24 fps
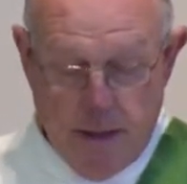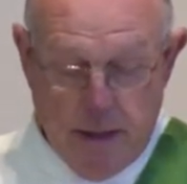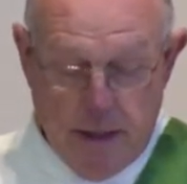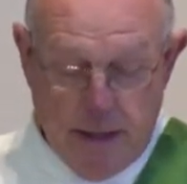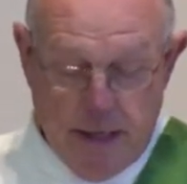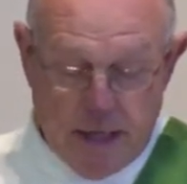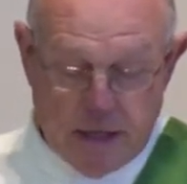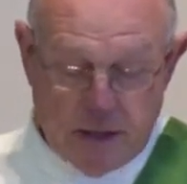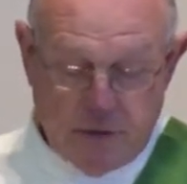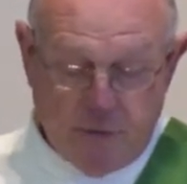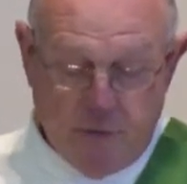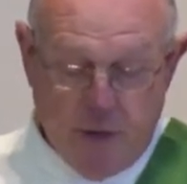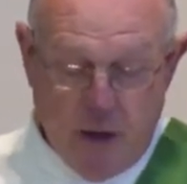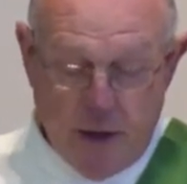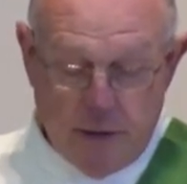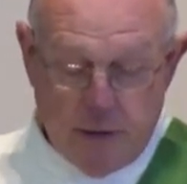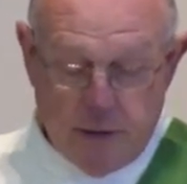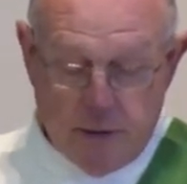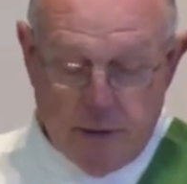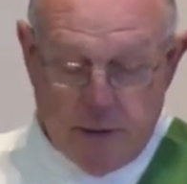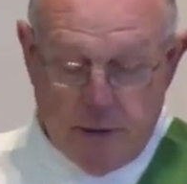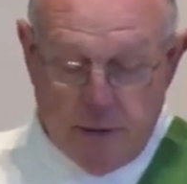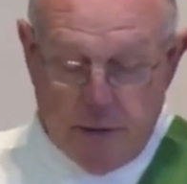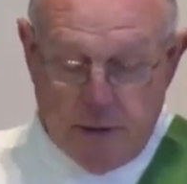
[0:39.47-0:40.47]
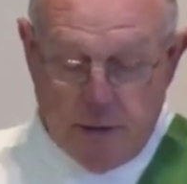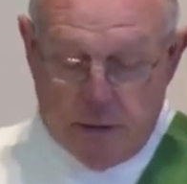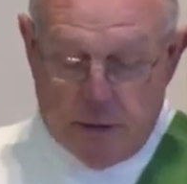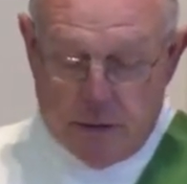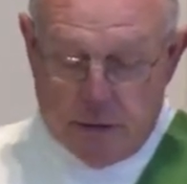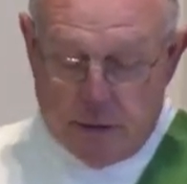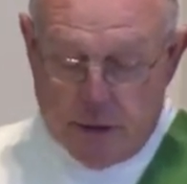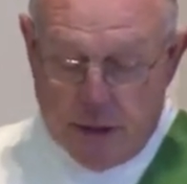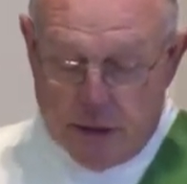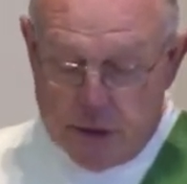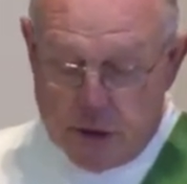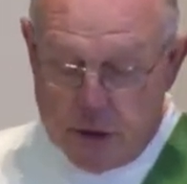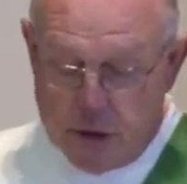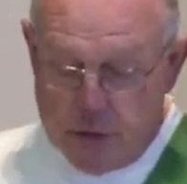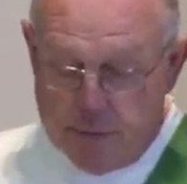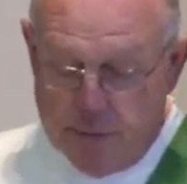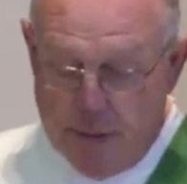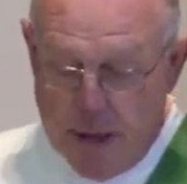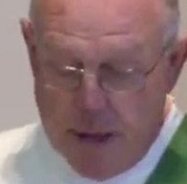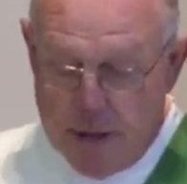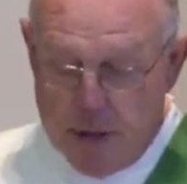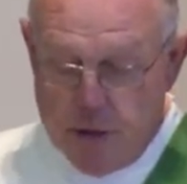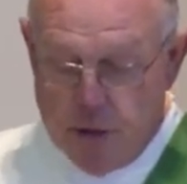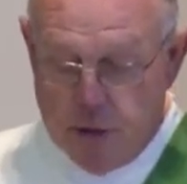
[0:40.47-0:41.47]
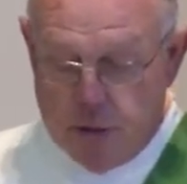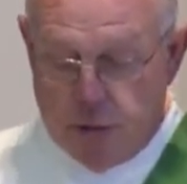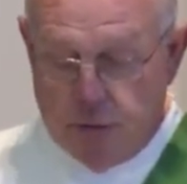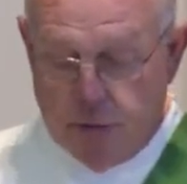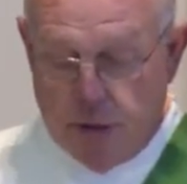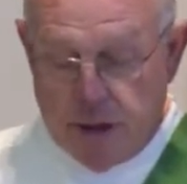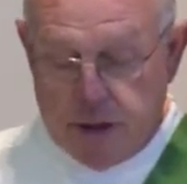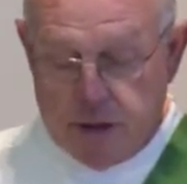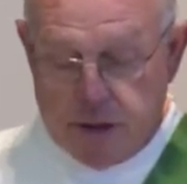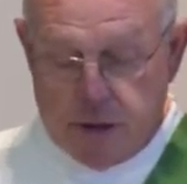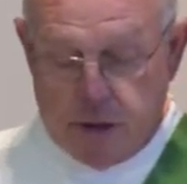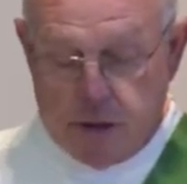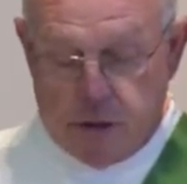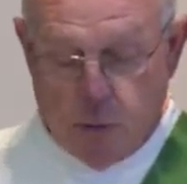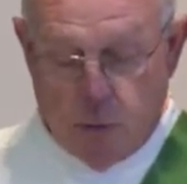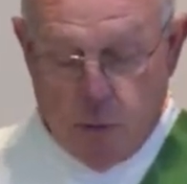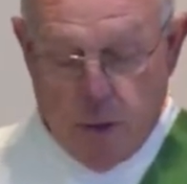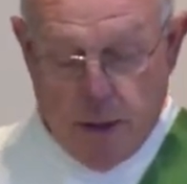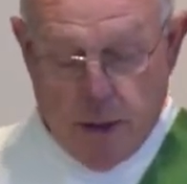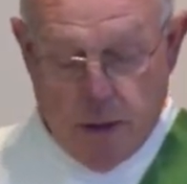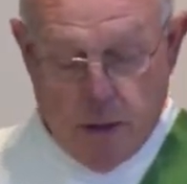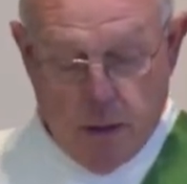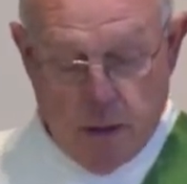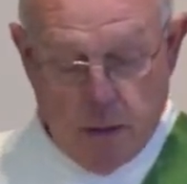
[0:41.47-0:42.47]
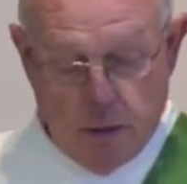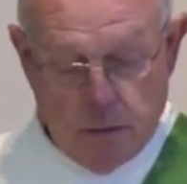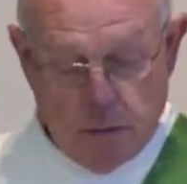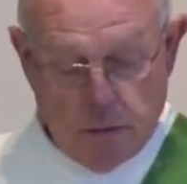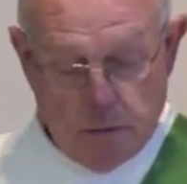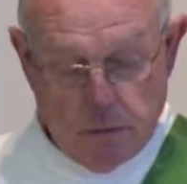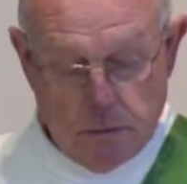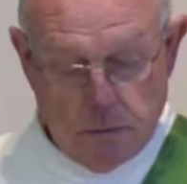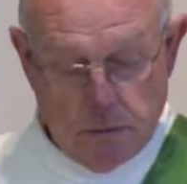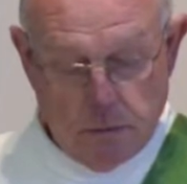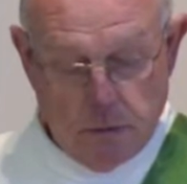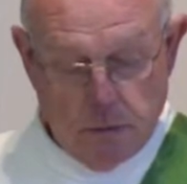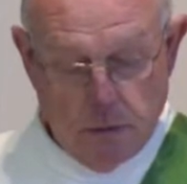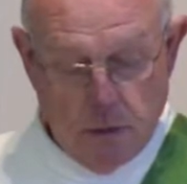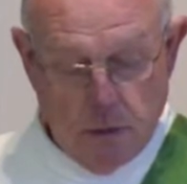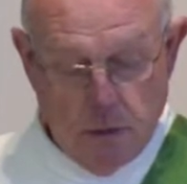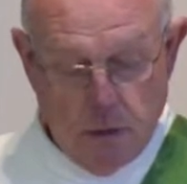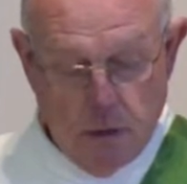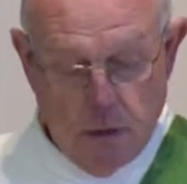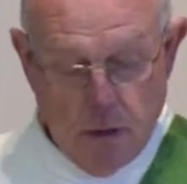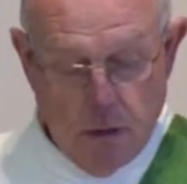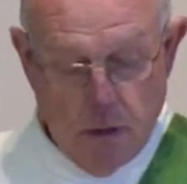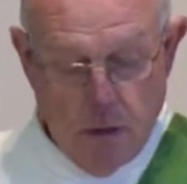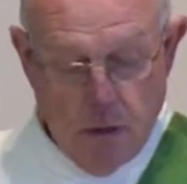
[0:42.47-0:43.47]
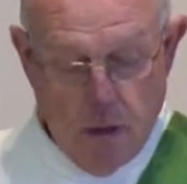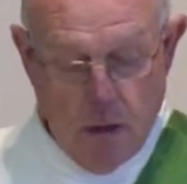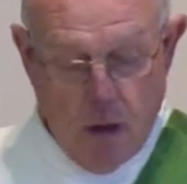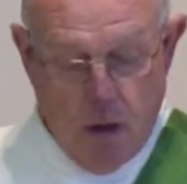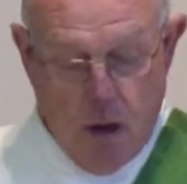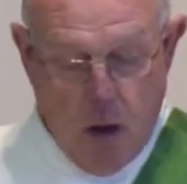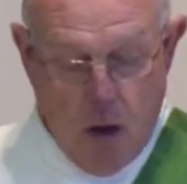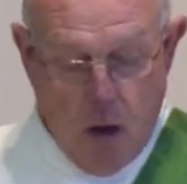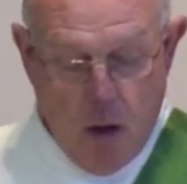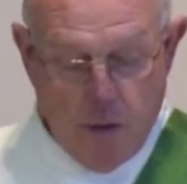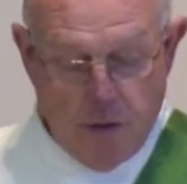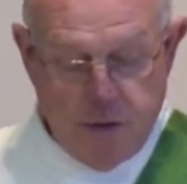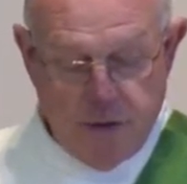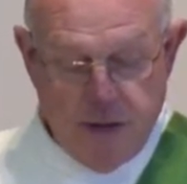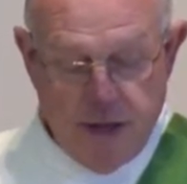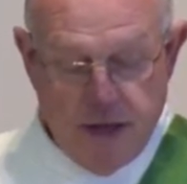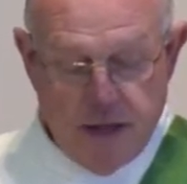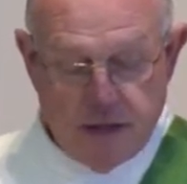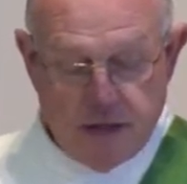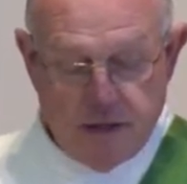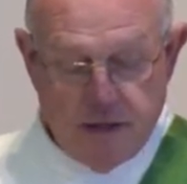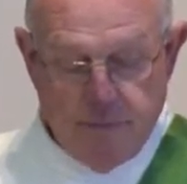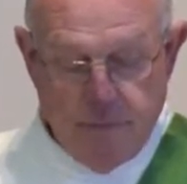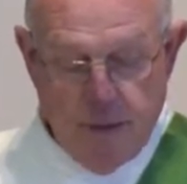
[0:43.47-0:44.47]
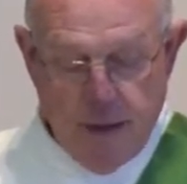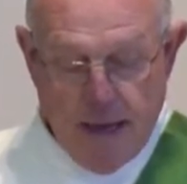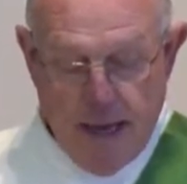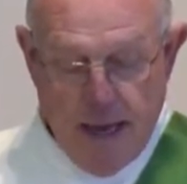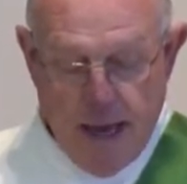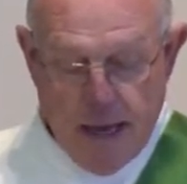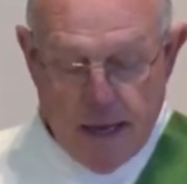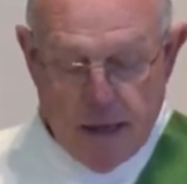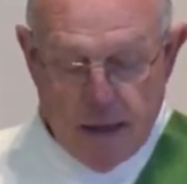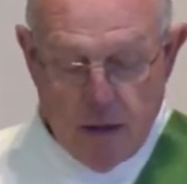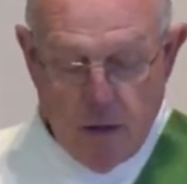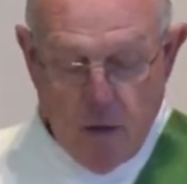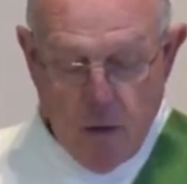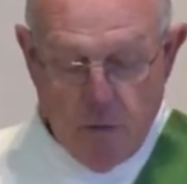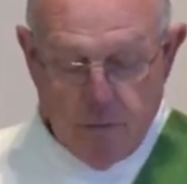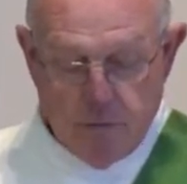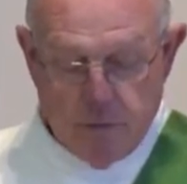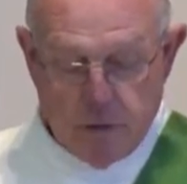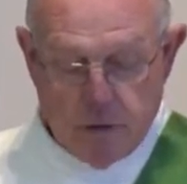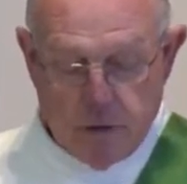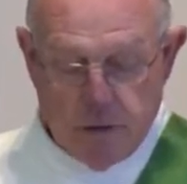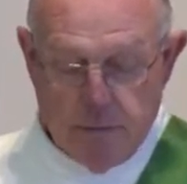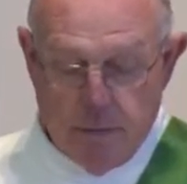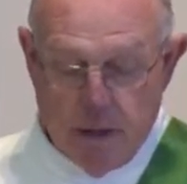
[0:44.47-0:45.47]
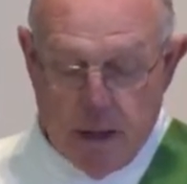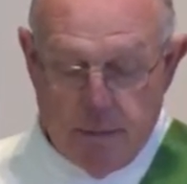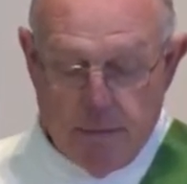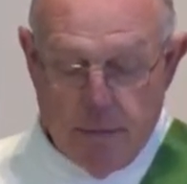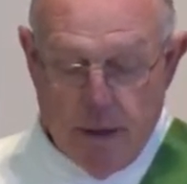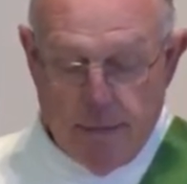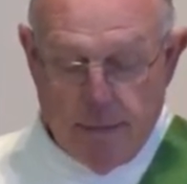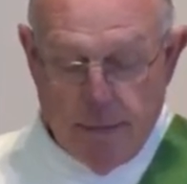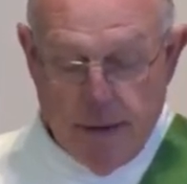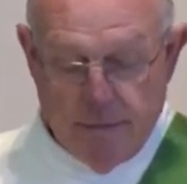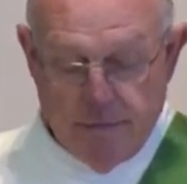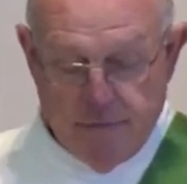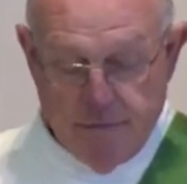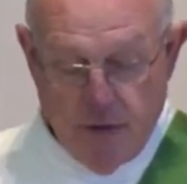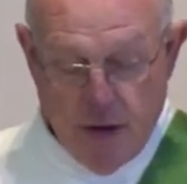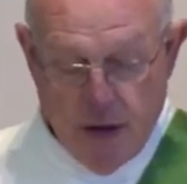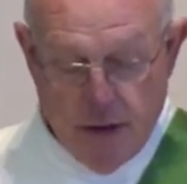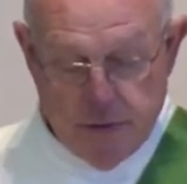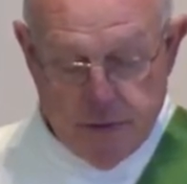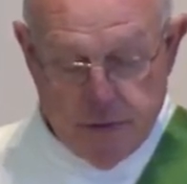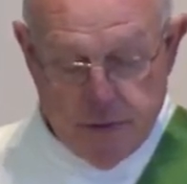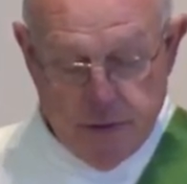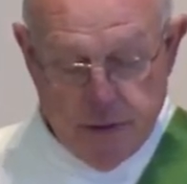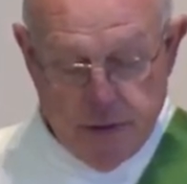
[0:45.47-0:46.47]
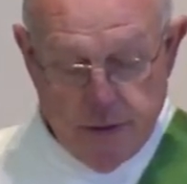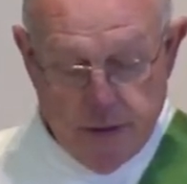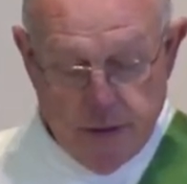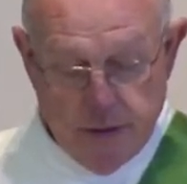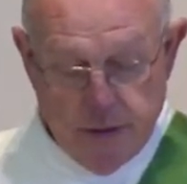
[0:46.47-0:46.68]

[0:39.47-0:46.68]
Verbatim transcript: Yes, Father, such has been your gracious will. All things have been handed over to me by my Father.